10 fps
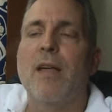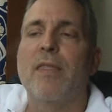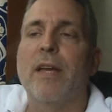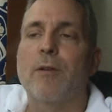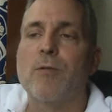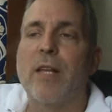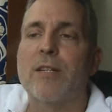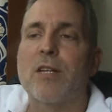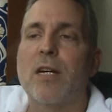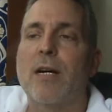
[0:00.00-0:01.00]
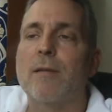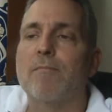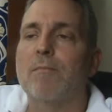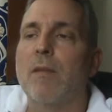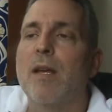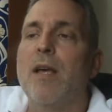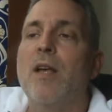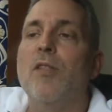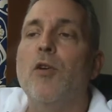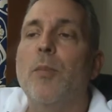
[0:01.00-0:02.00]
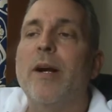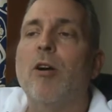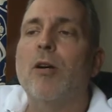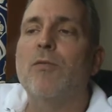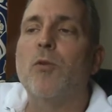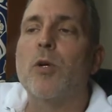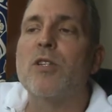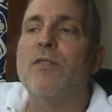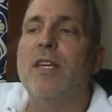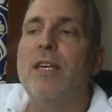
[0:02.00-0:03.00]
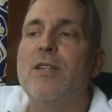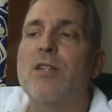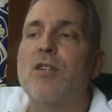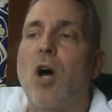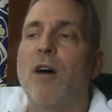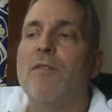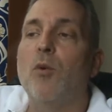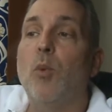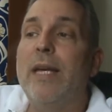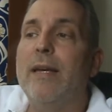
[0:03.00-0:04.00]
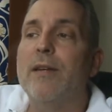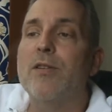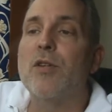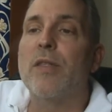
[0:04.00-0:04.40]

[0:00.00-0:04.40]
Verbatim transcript: There's lexicon, the numerical force of ease is often weakened so